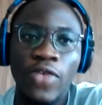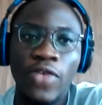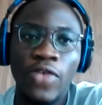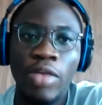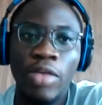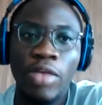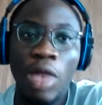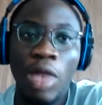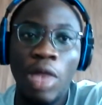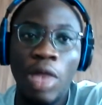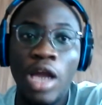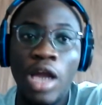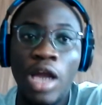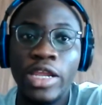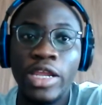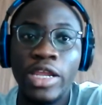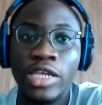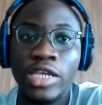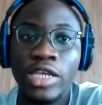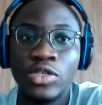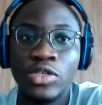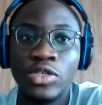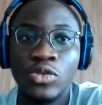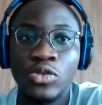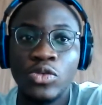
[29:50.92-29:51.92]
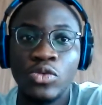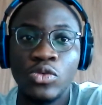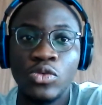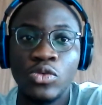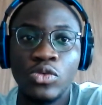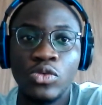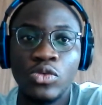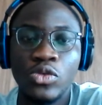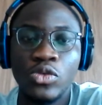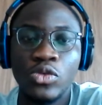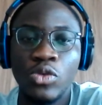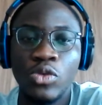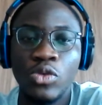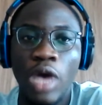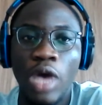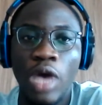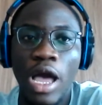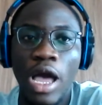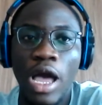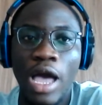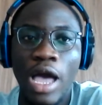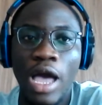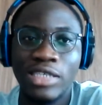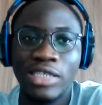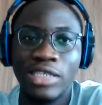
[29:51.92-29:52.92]
our leaders to
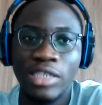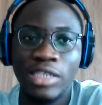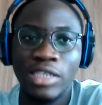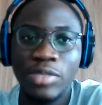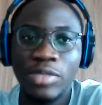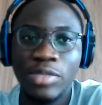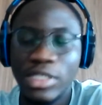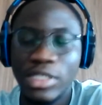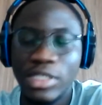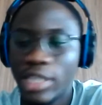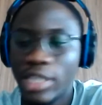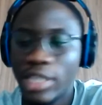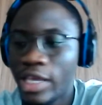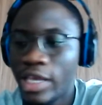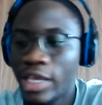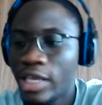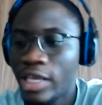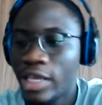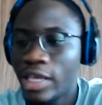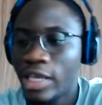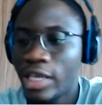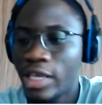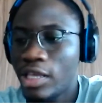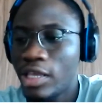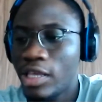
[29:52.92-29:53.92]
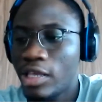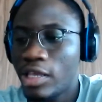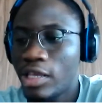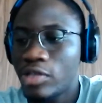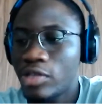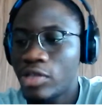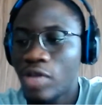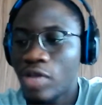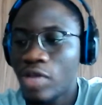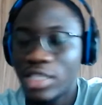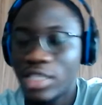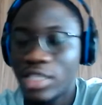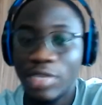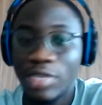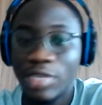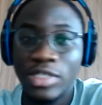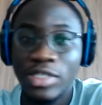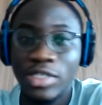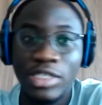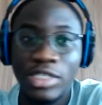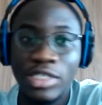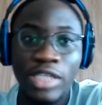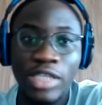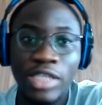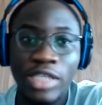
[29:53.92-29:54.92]
accept this
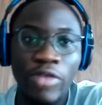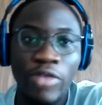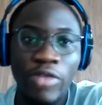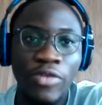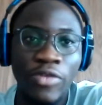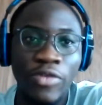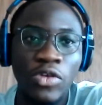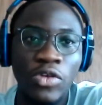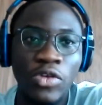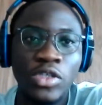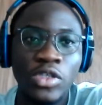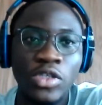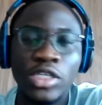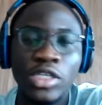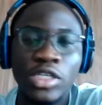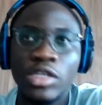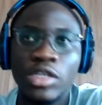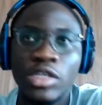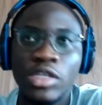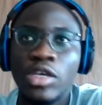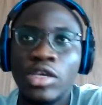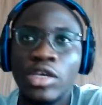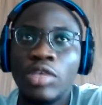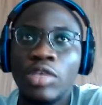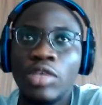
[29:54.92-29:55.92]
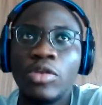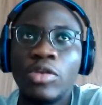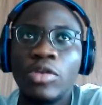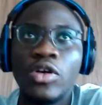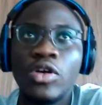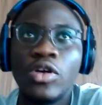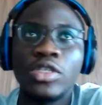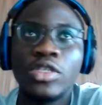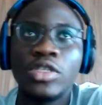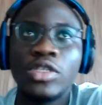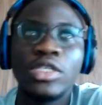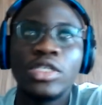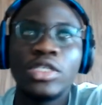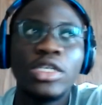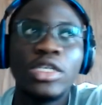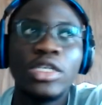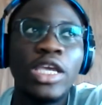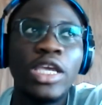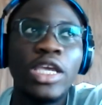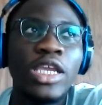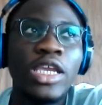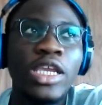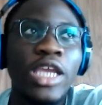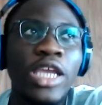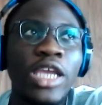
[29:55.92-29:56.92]
tech revolution, because day in,
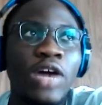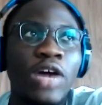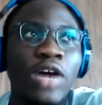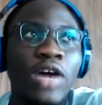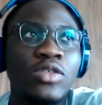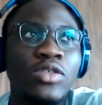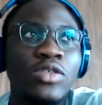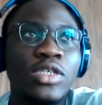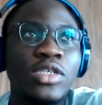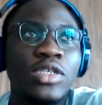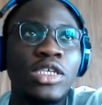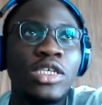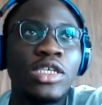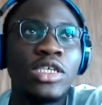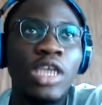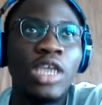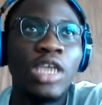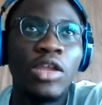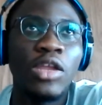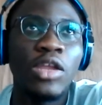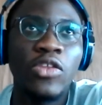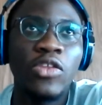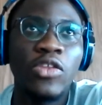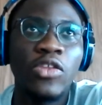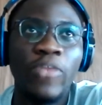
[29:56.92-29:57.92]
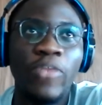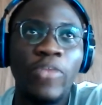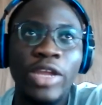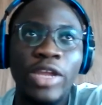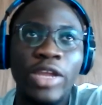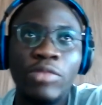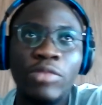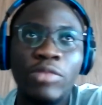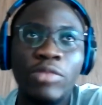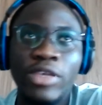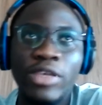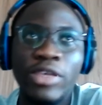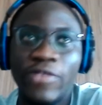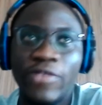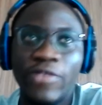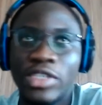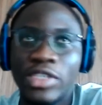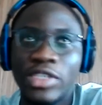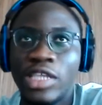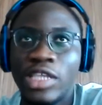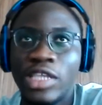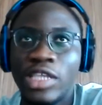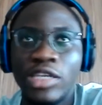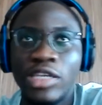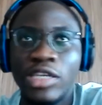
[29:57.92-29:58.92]
day out, we see a lot of money being invested
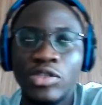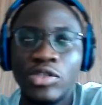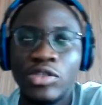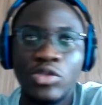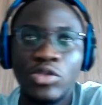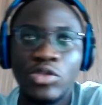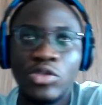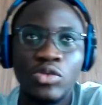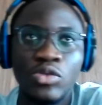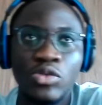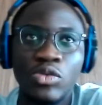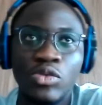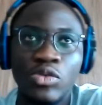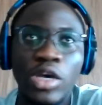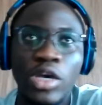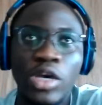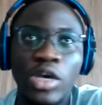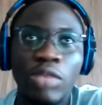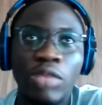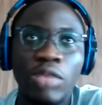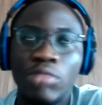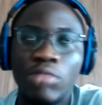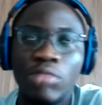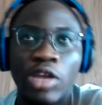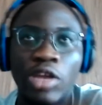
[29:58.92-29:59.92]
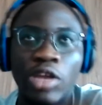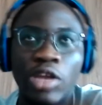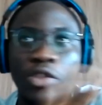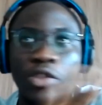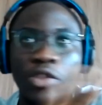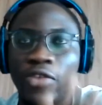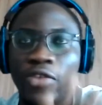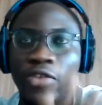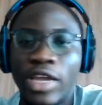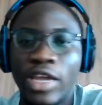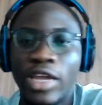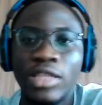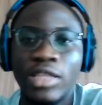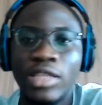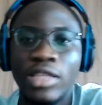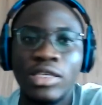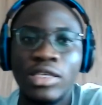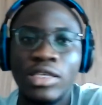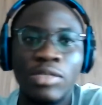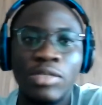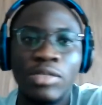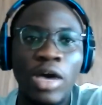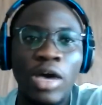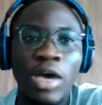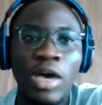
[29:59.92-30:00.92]
into a lot of other things, but
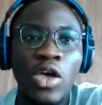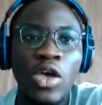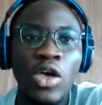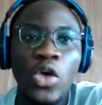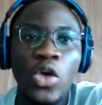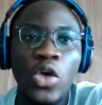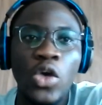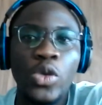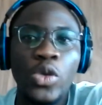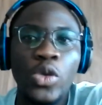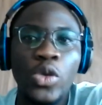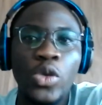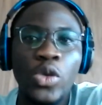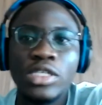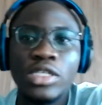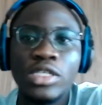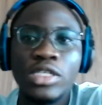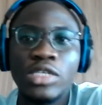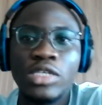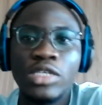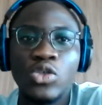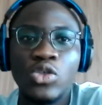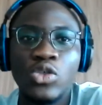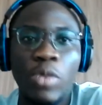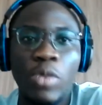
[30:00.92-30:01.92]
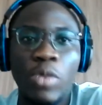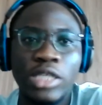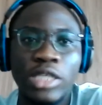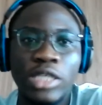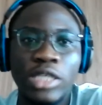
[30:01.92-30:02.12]
we don't see so much